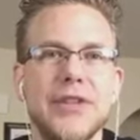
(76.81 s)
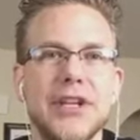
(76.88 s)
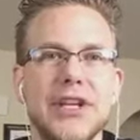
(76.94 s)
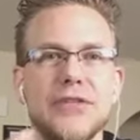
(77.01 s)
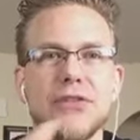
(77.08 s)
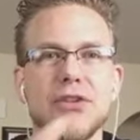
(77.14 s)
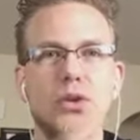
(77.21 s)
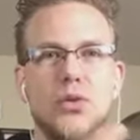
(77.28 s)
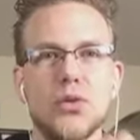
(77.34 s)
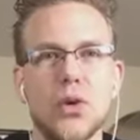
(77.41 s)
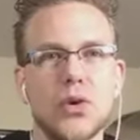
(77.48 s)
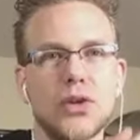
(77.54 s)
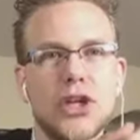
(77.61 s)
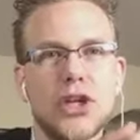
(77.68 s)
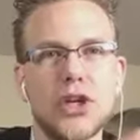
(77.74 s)
if you
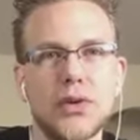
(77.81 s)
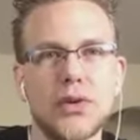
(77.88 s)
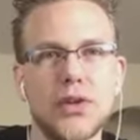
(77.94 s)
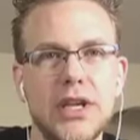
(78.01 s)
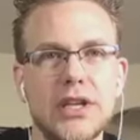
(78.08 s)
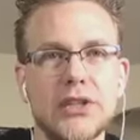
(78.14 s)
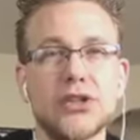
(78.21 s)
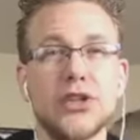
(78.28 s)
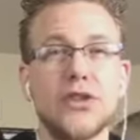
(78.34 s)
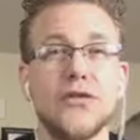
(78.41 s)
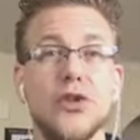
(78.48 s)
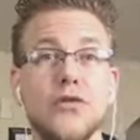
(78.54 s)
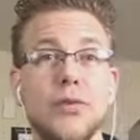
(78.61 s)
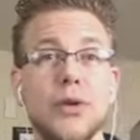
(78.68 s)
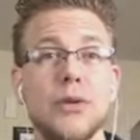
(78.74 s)
already know the answers, if
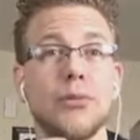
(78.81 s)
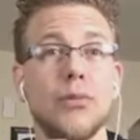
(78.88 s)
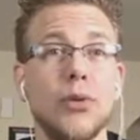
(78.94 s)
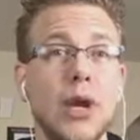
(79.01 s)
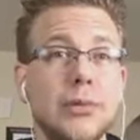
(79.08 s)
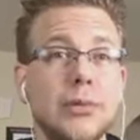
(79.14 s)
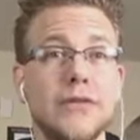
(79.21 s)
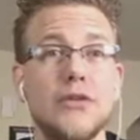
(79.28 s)
you've been prepped,